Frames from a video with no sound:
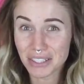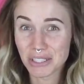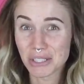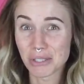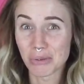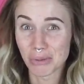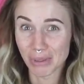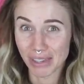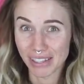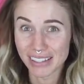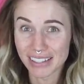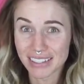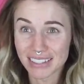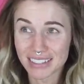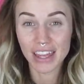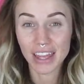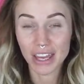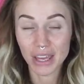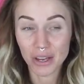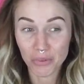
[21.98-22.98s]
do
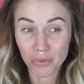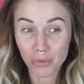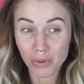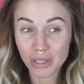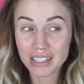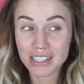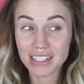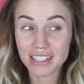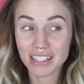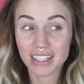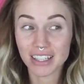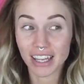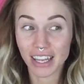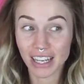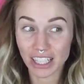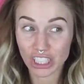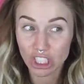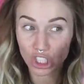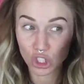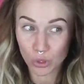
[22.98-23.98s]
this. It was
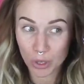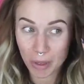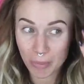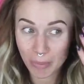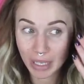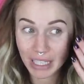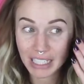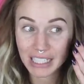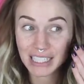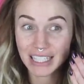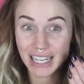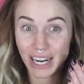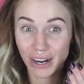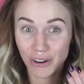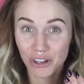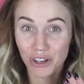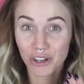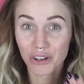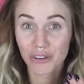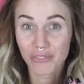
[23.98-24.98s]
like dripping
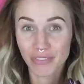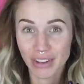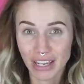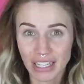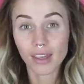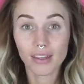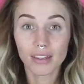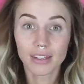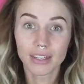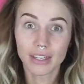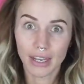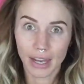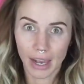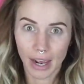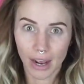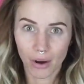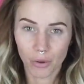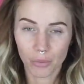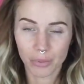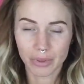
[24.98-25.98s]
down her face.
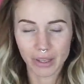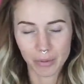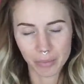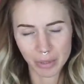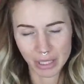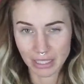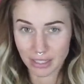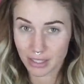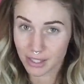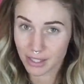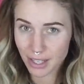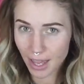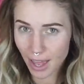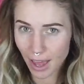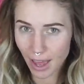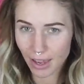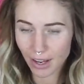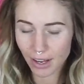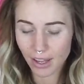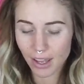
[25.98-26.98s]
Now, with that being
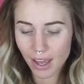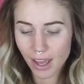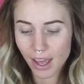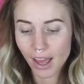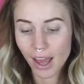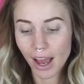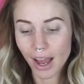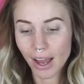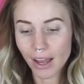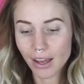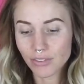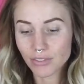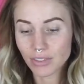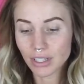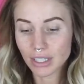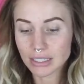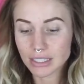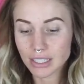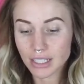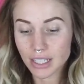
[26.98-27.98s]
said, I have
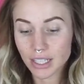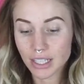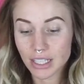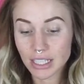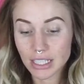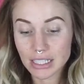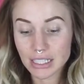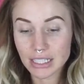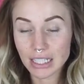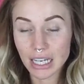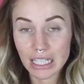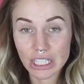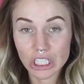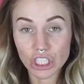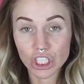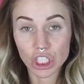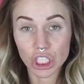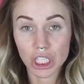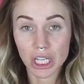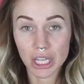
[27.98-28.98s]
not
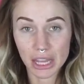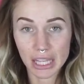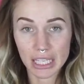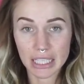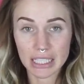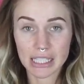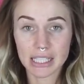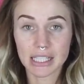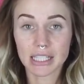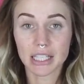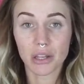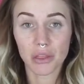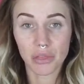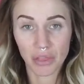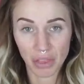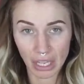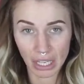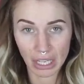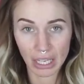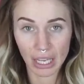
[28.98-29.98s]
touched this
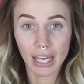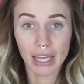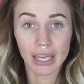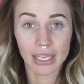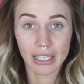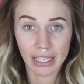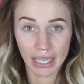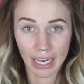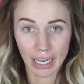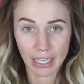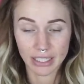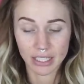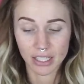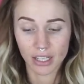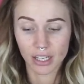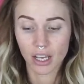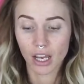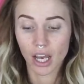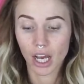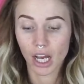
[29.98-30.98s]
thing yet,
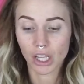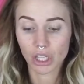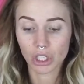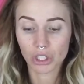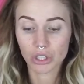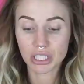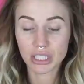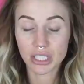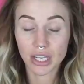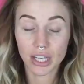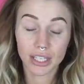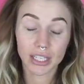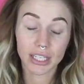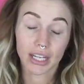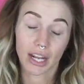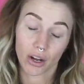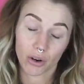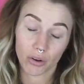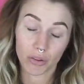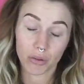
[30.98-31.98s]
other than taking
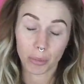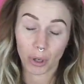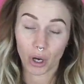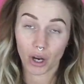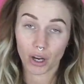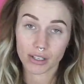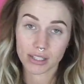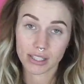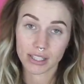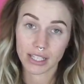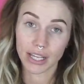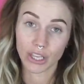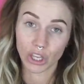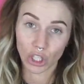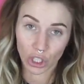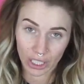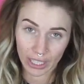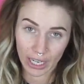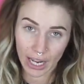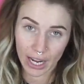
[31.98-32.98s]
it out of the box and
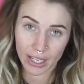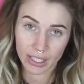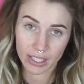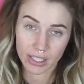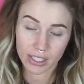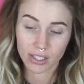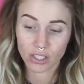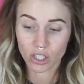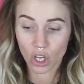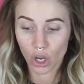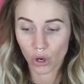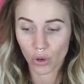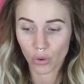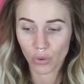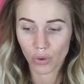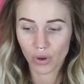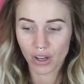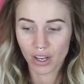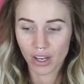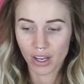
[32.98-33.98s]
looking at it.
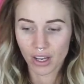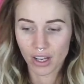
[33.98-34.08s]
So